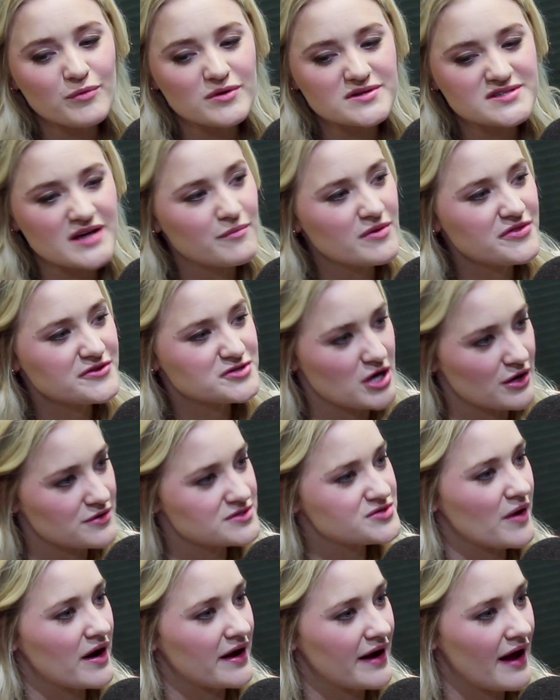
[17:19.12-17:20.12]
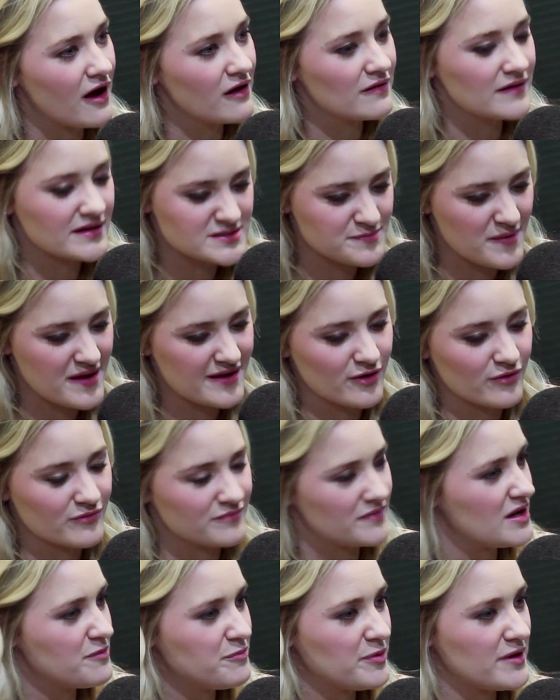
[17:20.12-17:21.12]
we're done with shows right now. Let's make an
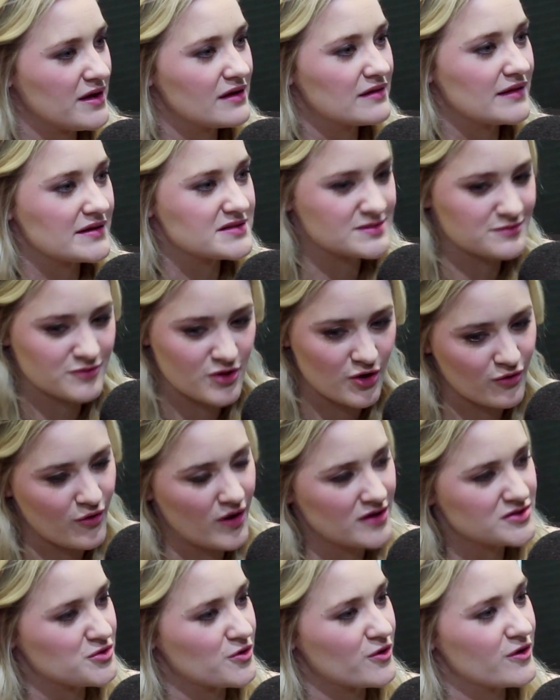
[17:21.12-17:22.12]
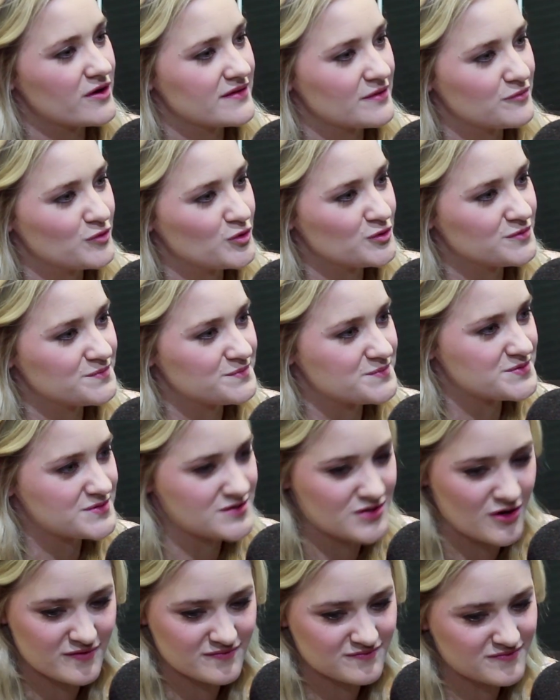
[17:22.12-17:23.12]
EP. Let's go on tour, and then we'll
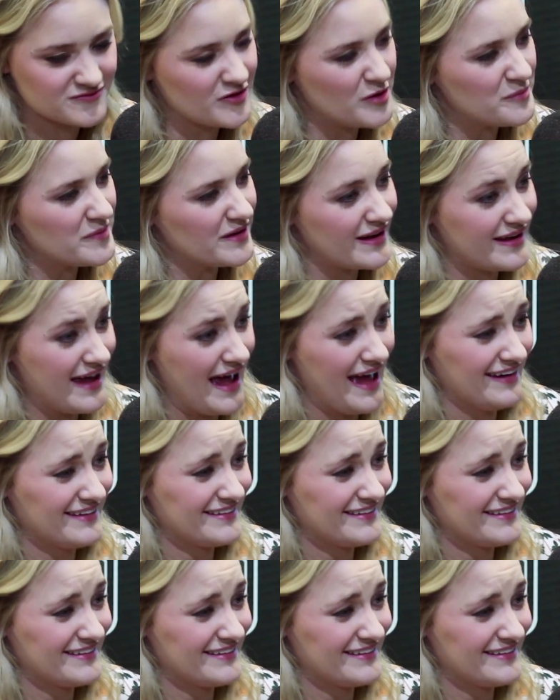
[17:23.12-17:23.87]
start filming again.